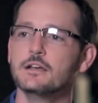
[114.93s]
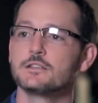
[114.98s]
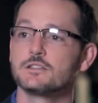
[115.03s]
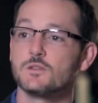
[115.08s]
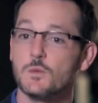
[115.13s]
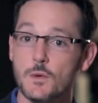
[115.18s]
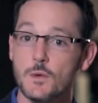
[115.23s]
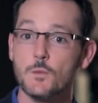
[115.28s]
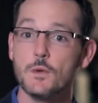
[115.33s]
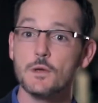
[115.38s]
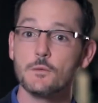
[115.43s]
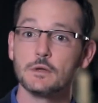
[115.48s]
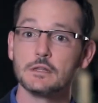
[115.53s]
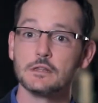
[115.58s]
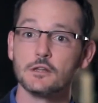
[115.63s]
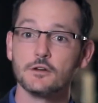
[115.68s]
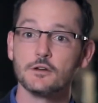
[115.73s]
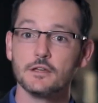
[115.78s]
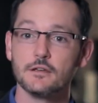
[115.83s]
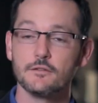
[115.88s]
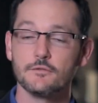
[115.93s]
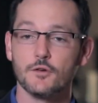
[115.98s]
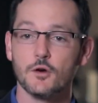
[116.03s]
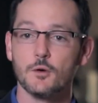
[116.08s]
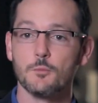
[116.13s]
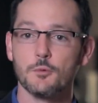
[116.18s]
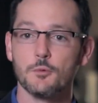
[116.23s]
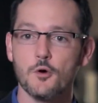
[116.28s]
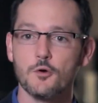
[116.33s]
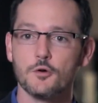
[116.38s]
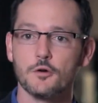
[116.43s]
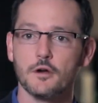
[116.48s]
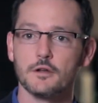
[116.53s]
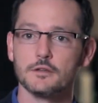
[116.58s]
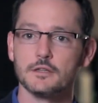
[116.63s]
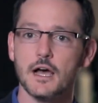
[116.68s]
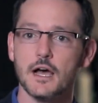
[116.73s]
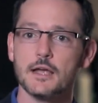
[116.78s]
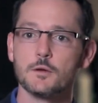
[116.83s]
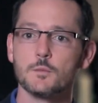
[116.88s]
So when we went looking for a broker
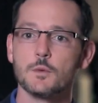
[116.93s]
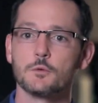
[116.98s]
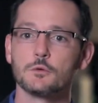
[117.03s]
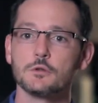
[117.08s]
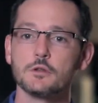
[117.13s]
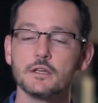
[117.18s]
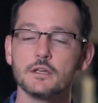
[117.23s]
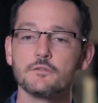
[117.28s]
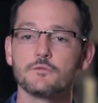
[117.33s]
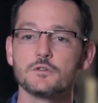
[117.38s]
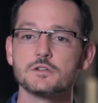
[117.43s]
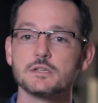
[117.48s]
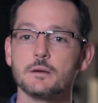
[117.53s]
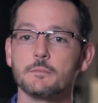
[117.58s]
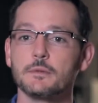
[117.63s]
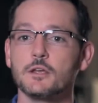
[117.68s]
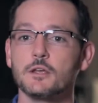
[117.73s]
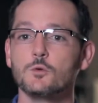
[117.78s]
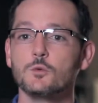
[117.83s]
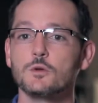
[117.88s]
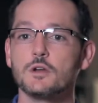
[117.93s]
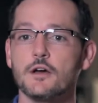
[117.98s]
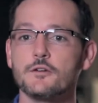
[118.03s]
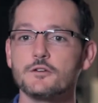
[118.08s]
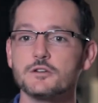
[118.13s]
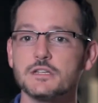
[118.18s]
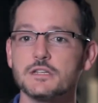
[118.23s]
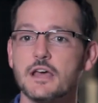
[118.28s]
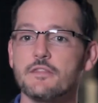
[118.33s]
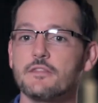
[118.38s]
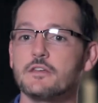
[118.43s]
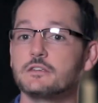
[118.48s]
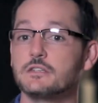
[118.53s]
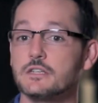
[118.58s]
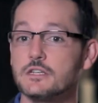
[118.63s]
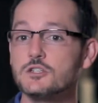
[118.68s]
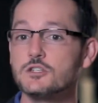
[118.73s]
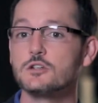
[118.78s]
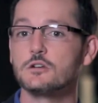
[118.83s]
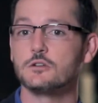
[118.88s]
online, we were looking for somebody who would understand the
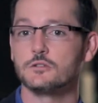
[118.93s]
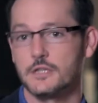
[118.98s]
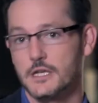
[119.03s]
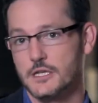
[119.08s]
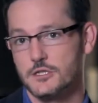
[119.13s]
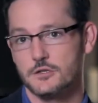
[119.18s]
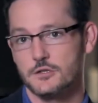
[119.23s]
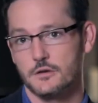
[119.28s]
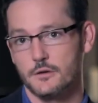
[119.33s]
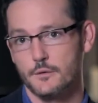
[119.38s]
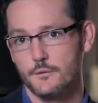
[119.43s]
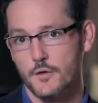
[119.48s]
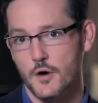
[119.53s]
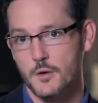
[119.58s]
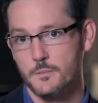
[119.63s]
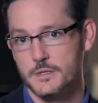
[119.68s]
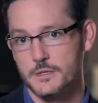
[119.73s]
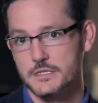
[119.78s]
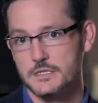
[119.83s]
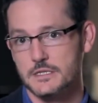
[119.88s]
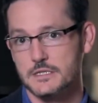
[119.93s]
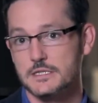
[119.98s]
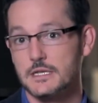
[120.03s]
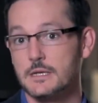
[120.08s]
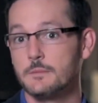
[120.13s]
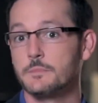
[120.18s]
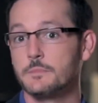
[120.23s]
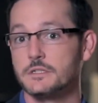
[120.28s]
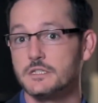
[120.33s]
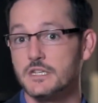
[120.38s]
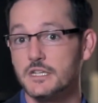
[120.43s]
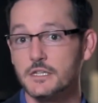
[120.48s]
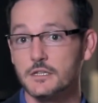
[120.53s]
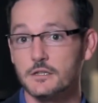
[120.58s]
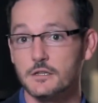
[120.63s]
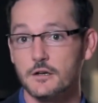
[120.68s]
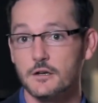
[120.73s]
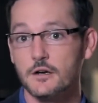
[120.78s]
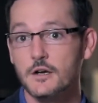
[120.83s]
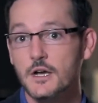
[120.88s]
digital nature of our business in
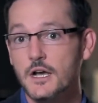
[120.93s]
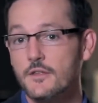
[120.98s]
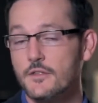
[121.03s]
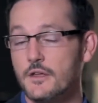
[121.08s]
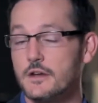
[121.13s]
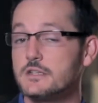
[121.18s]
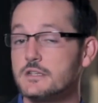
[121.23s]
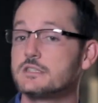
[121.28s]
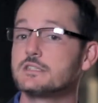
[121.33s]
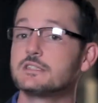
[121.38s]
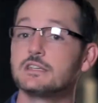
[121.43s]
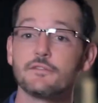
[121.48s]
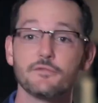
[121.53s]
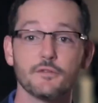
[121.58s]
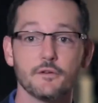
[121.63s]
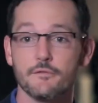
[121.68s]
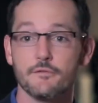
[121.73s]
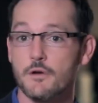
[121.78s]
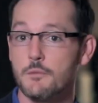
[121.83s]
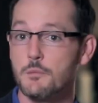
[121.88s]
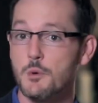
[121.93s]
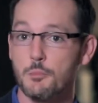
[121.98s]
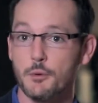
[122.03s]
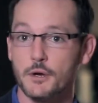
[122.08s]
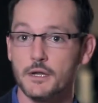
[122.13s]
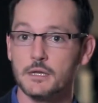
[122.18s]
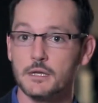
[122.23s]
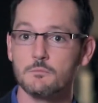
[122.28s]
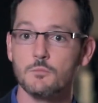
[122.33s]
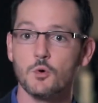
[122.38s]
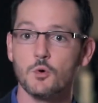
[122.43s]
particular, that it's different from a brick and